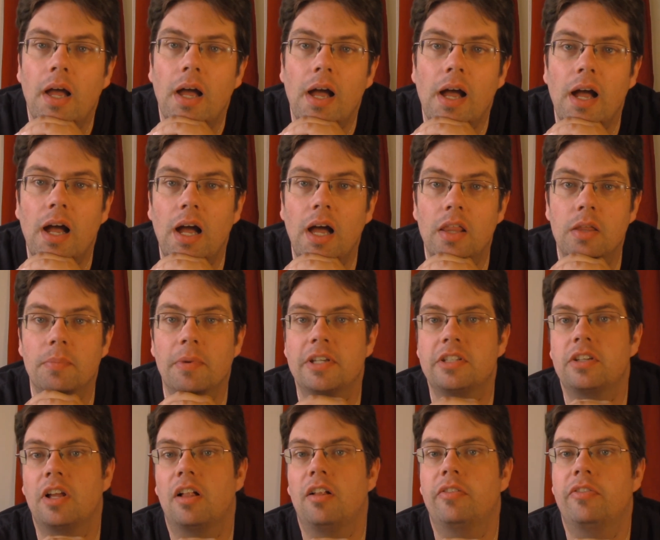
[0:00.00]
that
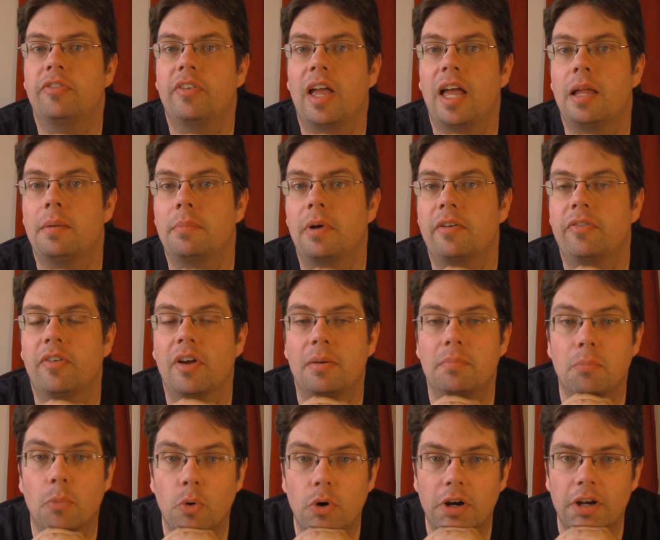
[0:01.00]
myself and my friend
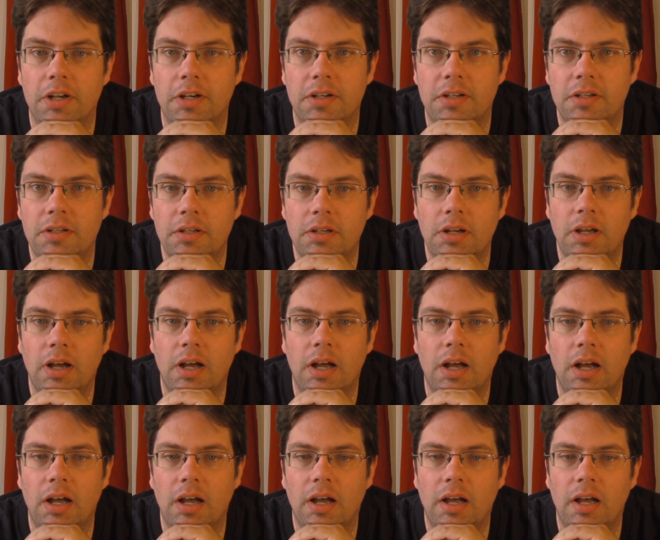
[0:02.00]
Morgan
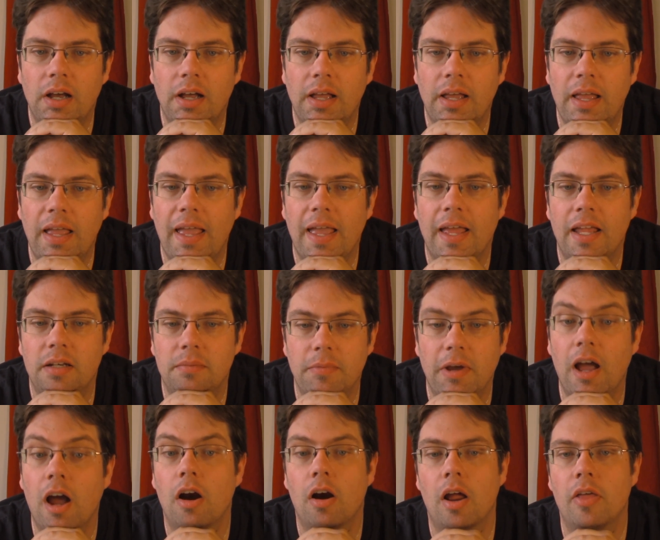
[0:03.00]
and
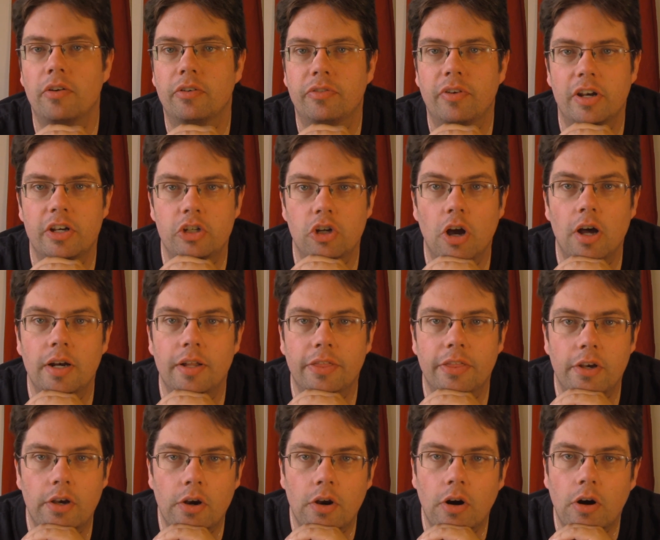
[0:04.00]
our other friend
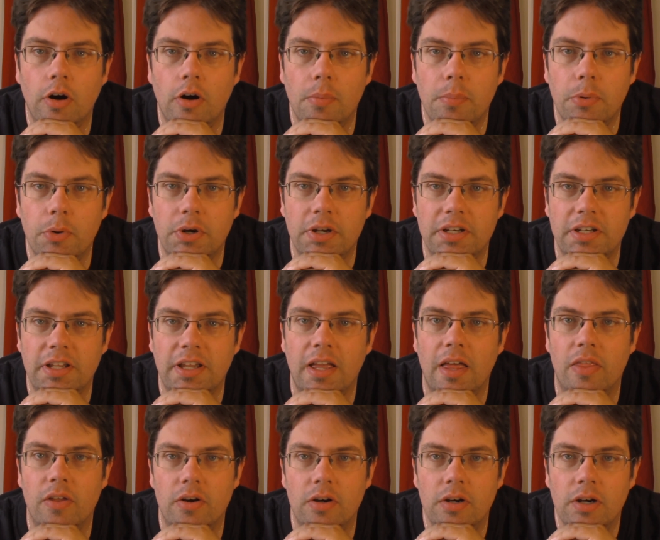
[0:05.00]
Jonathan are putting
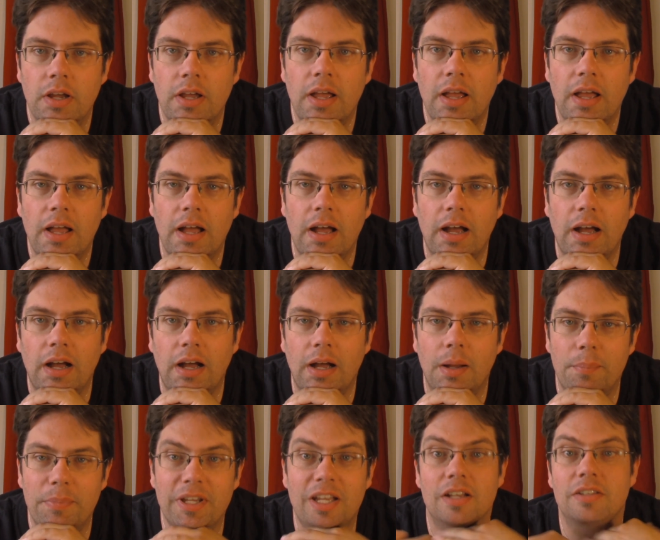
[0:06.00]
together.
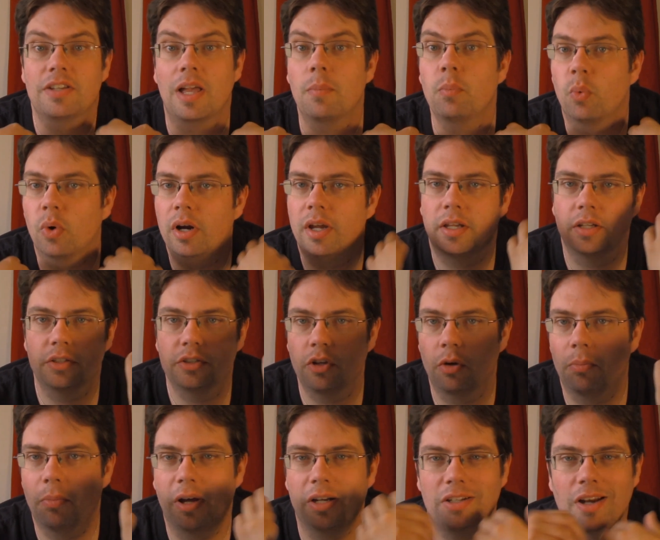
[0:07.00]
Because I'm working so
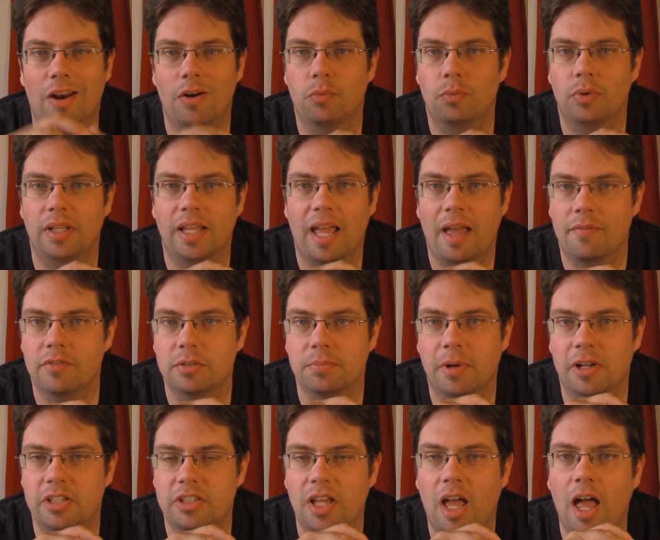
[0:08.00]
much, I don't really have as
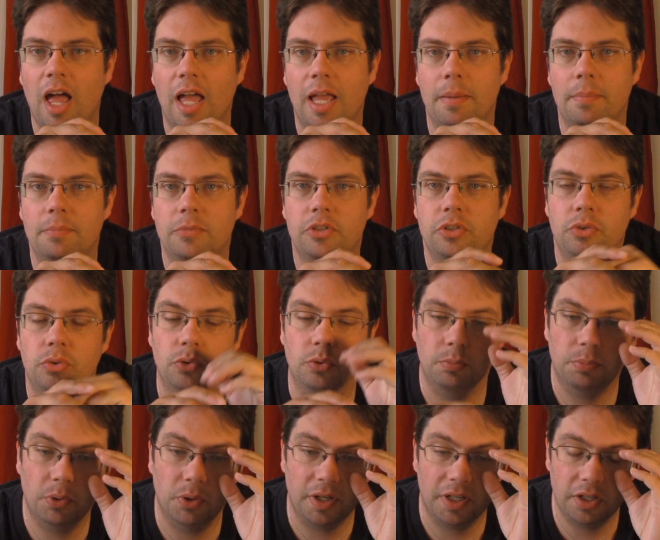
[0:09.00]
much time to
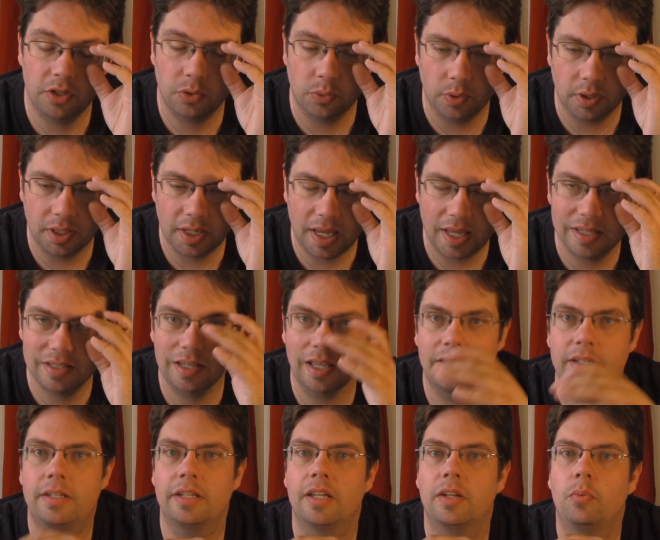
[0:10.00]
put into it as I
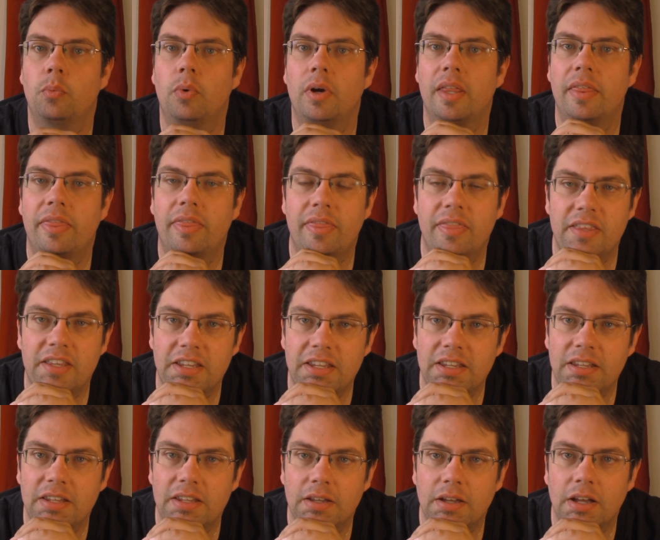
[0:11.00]
did with
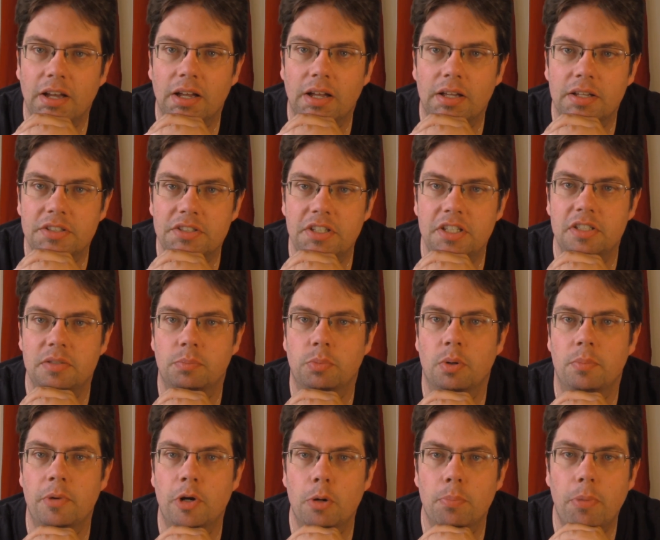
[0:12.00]
the season
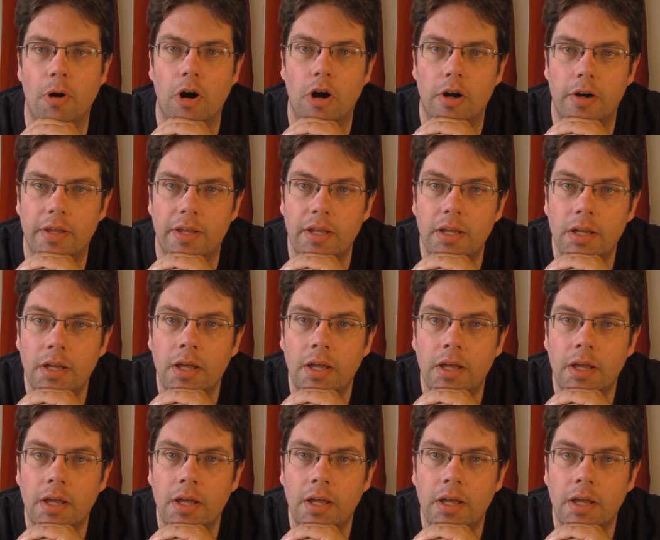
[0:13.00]
premiere party.